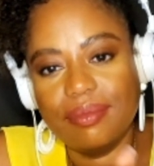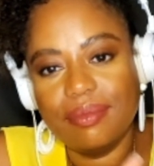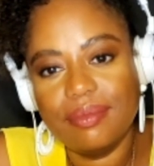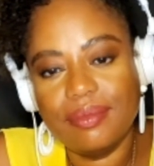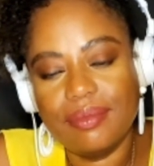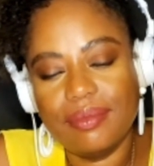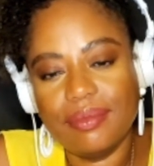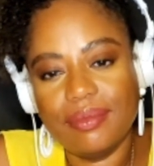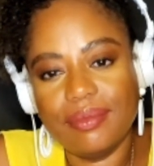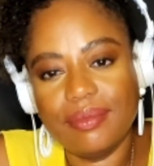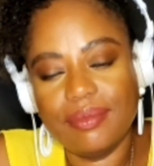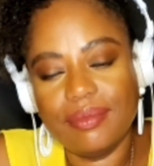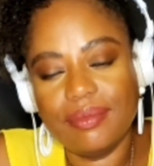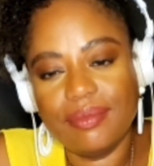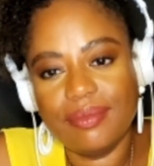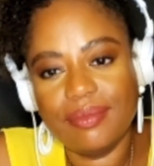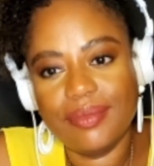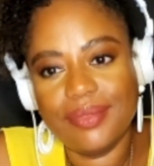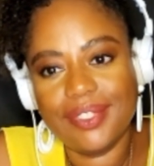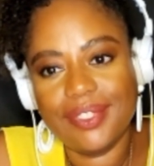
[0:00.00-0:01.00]

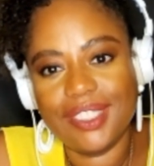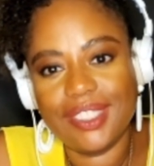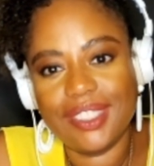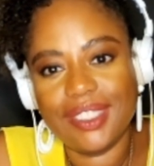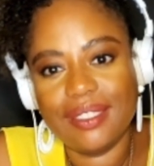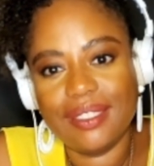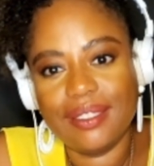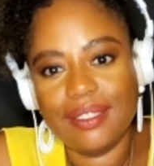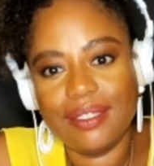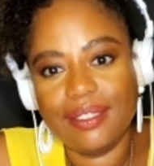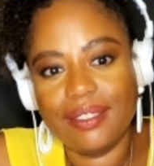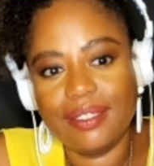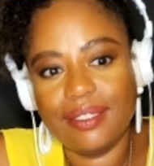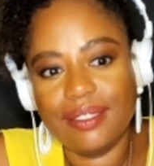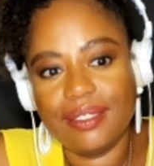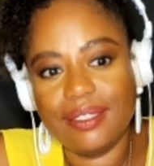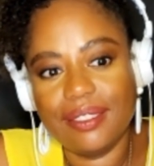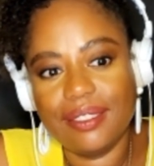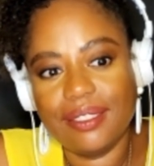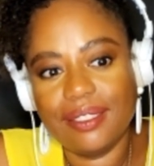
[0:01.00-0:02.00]

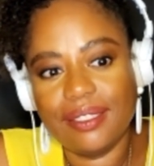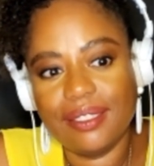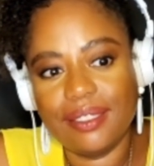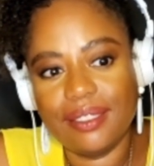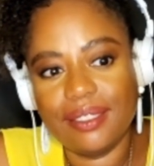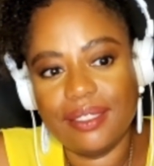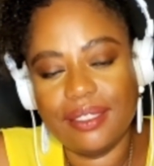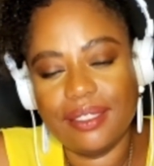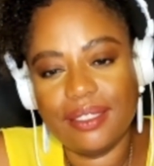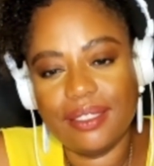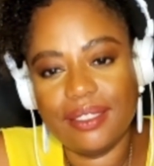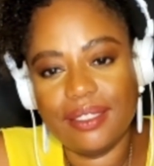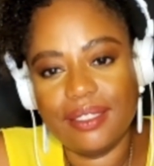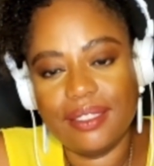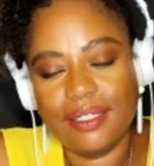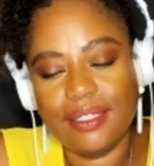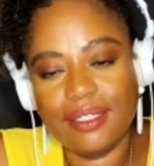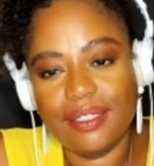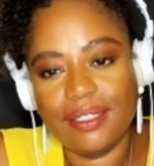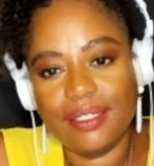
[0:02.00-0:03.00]

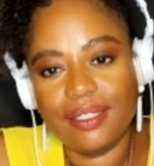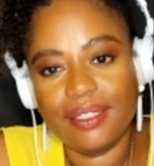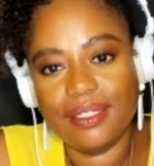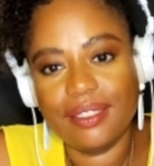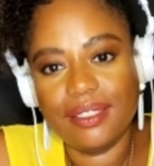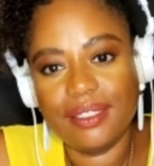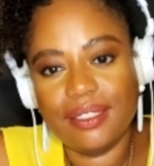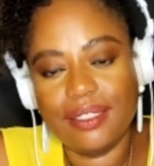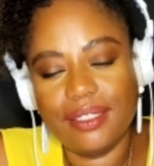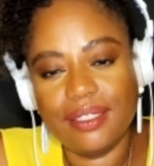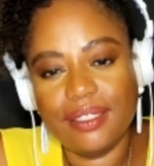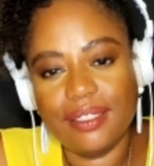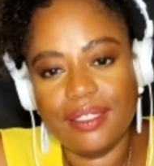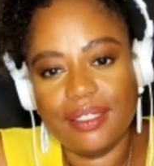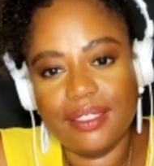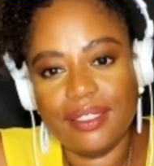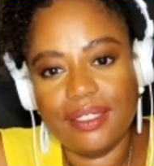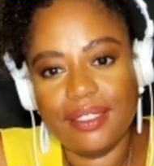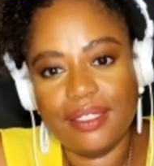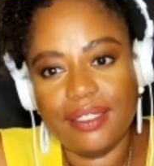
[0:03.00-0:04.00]

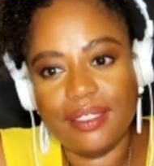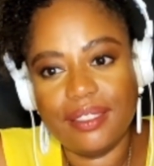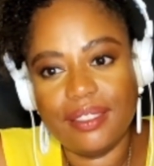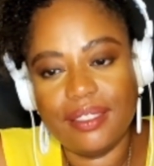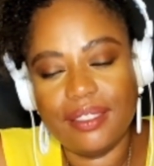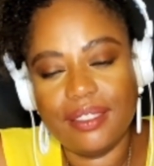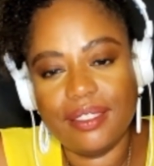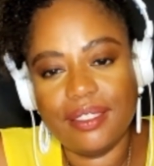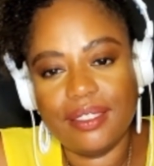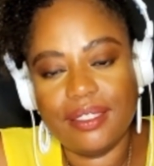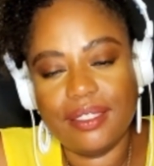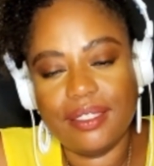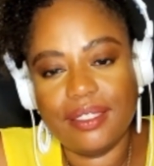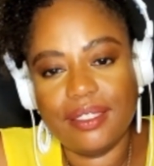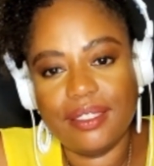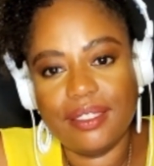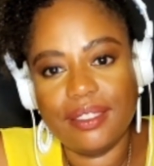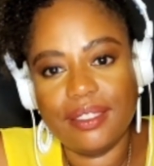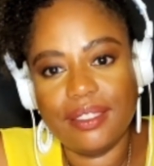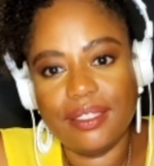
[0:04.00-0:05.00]

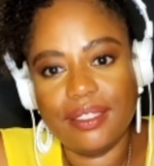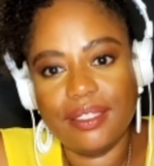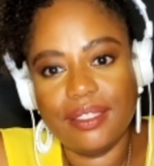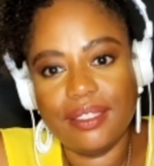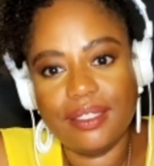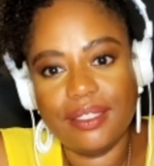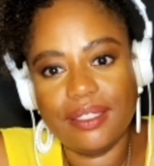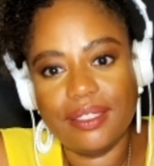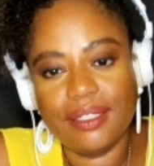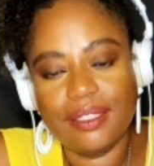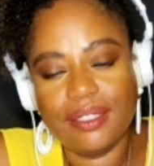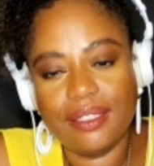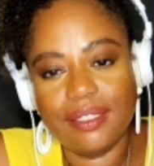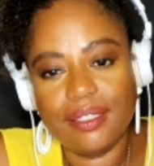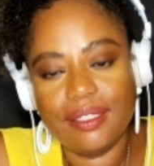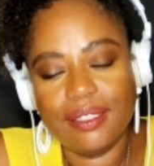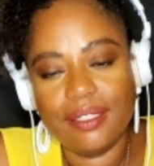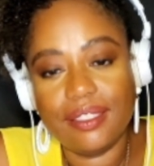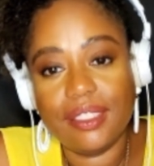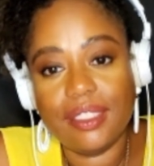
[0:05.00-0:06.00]

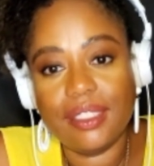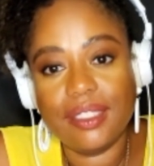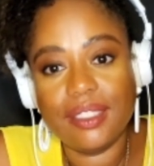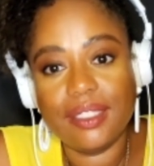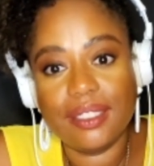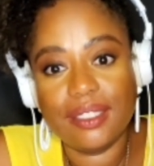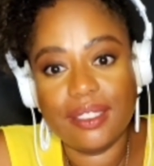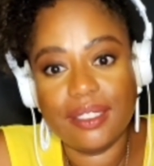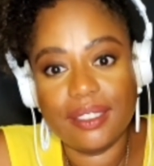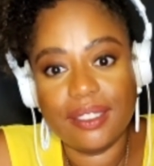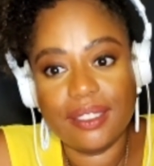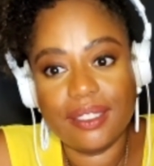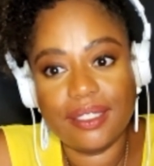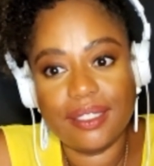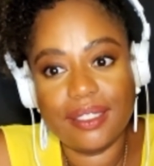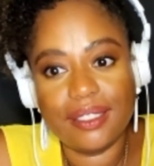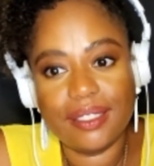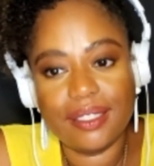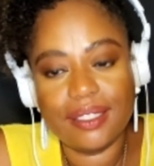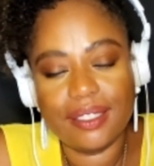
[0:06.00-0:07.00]

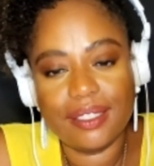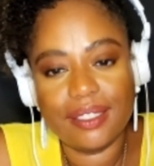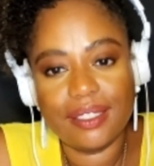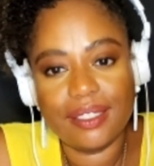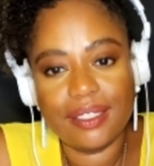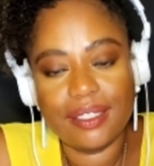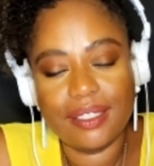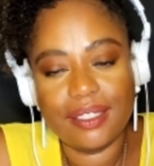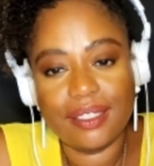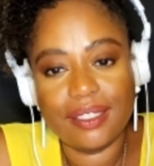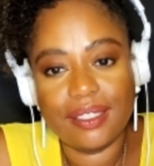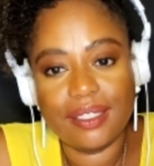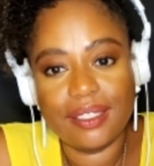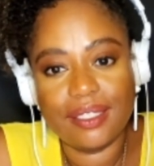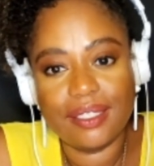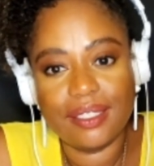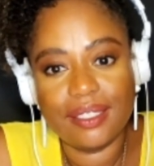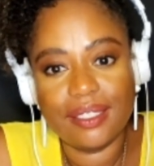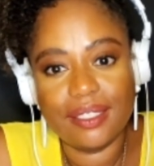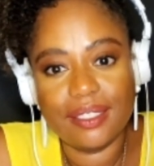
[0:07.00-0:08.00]
This person isn't speaking.